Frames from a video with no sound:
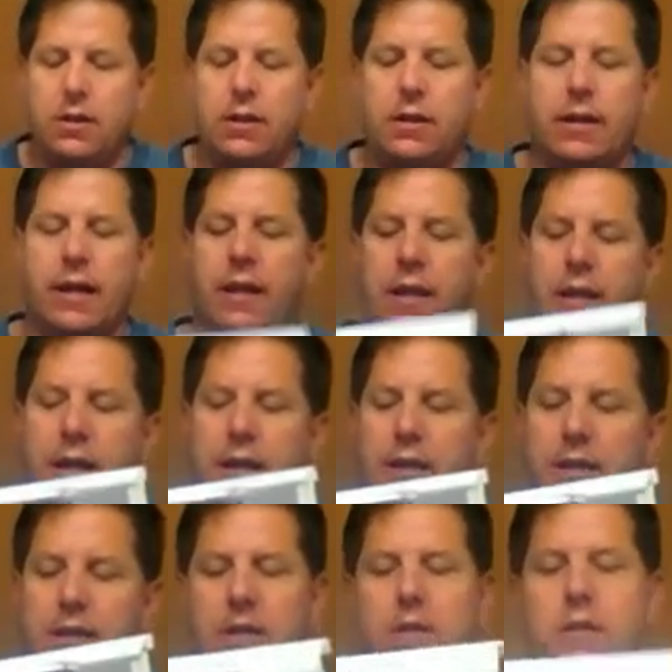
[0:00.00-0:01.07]
Like
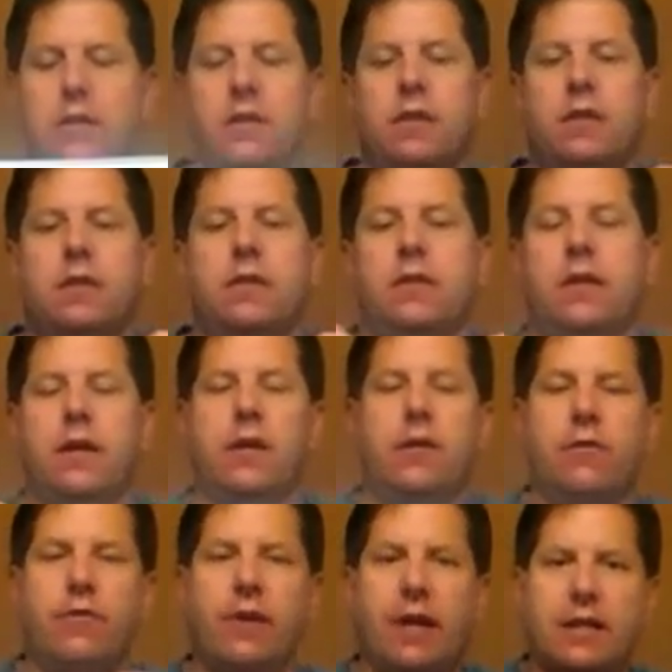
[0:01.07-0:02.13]
this. I don't know
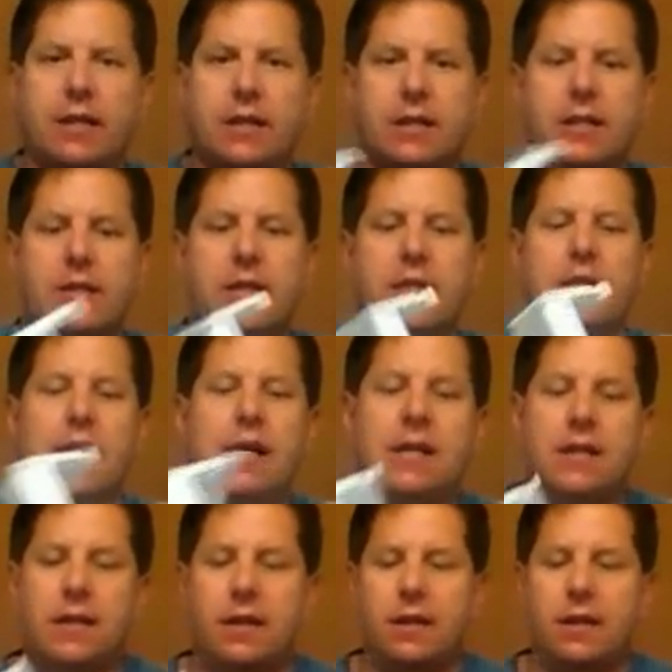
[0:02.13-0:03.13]
if you guys can see that.